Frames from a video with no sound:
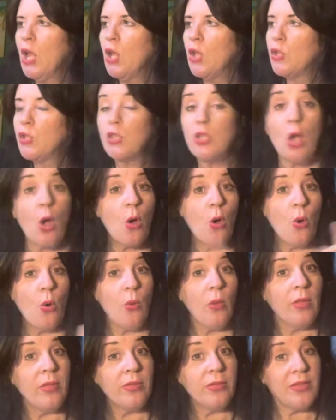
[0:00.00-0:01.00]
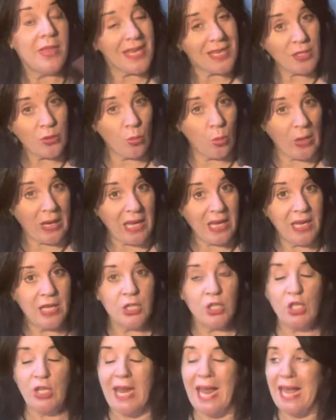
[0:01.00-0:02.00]
So this week,
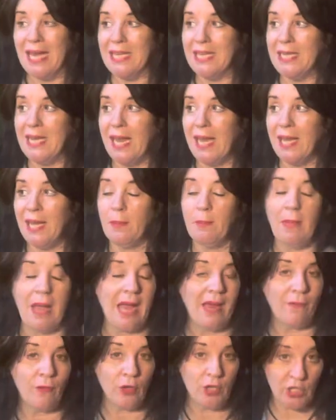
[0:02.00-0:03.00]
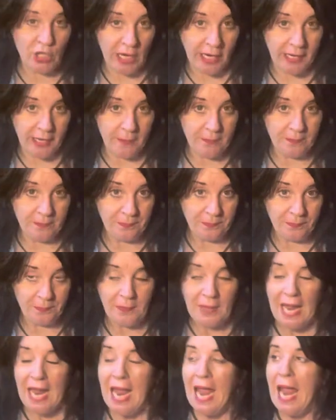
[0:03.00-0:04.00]
she had to take him back for a checkup.
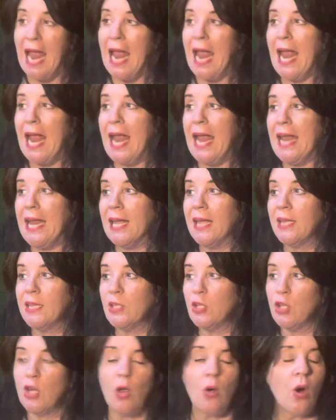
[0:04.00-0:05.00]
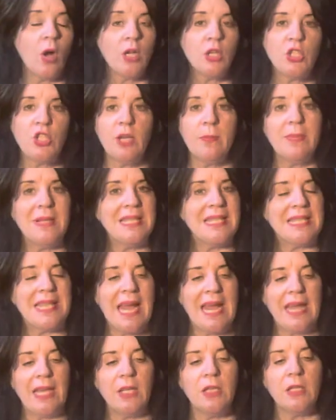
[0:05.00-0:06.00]
And, you know, she'd been
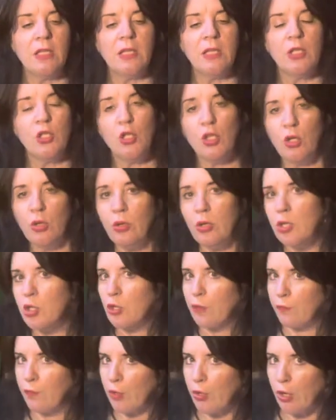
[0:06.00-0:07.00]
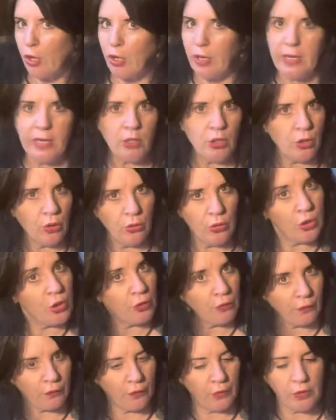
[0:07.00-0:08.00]
saying, Jude, is your foot hurting? Jude, is
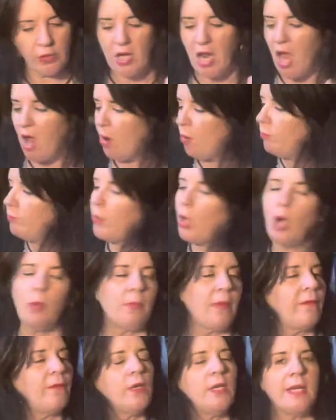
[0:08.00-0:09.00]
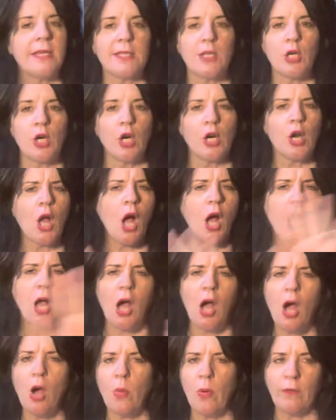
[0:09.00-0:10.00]
your foot? No, no, my foot doesn't hurt.
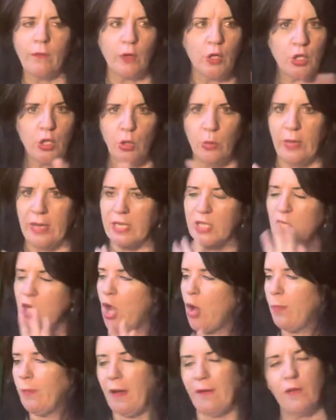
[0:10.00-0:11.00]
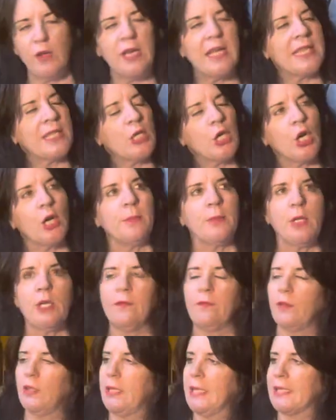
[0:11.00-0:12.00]
All for two weeks. No, my foot doesn't hurt. My
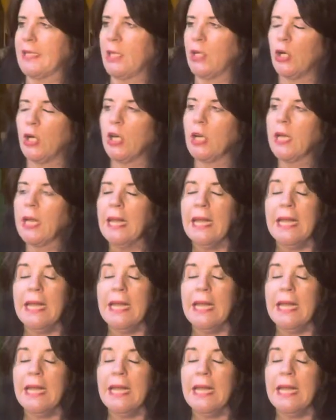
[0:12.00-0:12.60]
foot doesn't hurt.